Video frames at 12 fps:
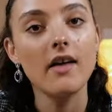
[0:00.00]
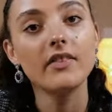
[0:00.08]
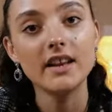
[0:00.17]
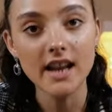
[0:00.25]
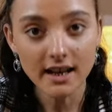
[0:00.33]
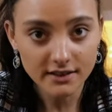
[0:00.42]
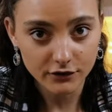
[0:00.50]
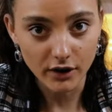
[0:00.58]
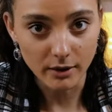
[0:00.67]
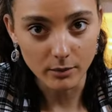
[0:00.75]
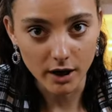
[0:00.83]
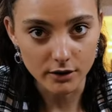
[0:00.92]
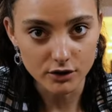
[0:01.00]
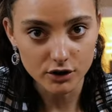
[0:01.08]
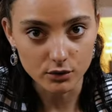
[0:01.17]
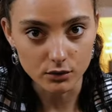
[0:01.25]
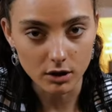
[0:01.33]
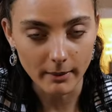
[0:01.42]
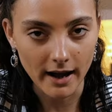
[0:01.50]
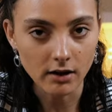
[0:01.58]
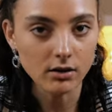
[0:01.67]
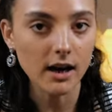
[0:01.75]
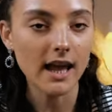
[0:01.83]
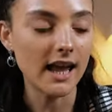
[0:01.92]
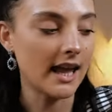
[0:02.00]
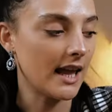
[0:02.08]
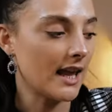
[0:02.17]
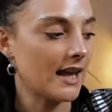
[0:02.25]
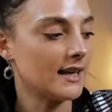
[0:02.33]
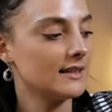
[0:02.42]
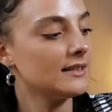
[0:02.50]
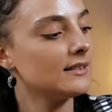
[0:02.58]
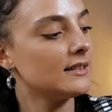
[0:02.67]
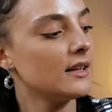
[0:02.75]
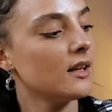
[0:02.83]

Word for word: The next frame we're going to talk about is